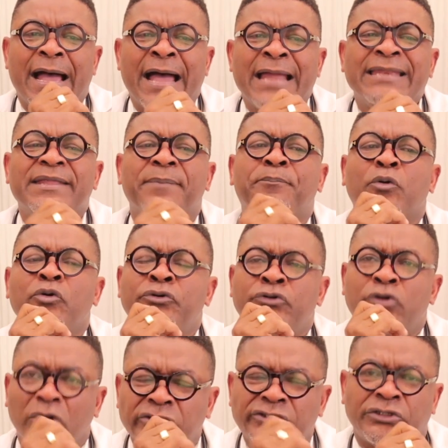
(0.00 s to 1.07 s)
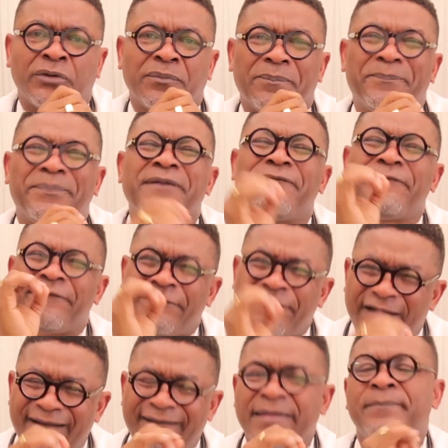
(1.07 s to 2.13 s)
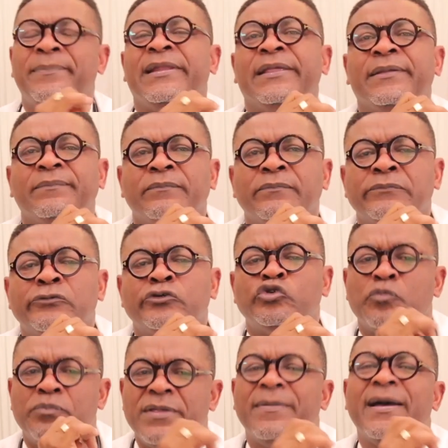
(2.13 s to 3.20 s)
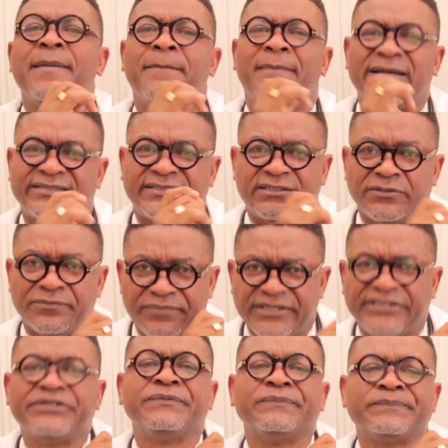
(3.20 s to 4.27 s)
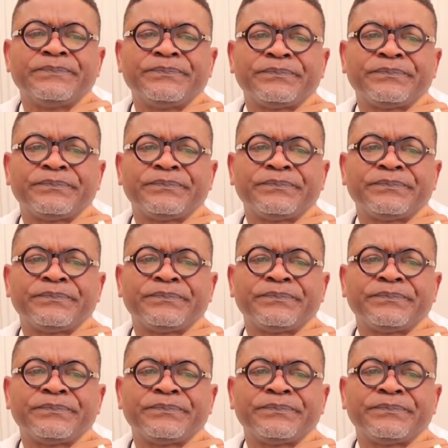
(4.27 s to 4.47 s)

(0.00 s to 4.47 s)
And the production preferably should be by masturbation.